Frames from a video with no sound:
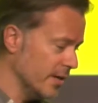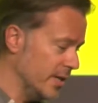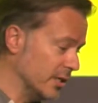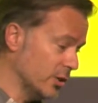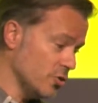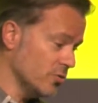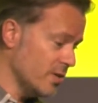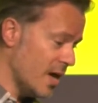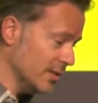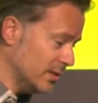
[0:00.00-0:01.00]
in addition to
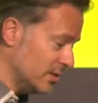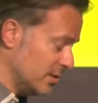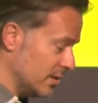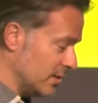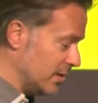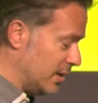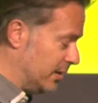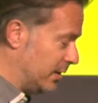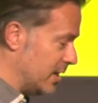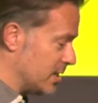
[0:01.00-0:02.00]
that,
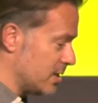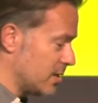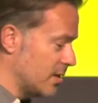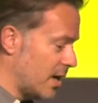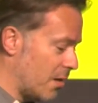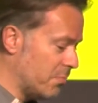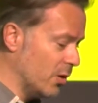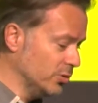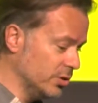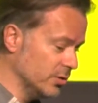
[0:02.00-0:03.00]
it is
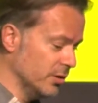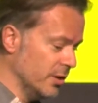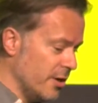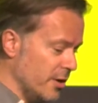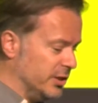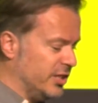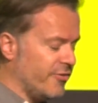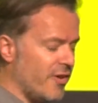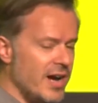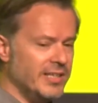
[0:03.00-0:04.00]
about
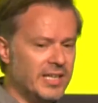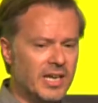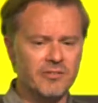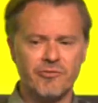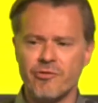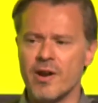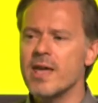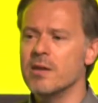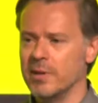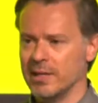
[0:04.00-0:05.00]
defining and
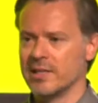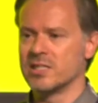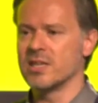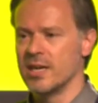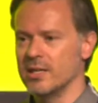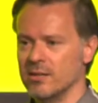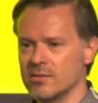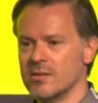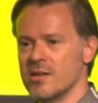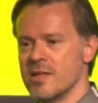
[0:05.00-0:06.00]
framing, let's say,
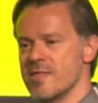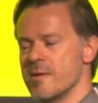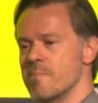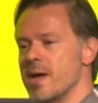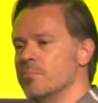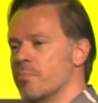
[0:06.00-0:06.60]
the main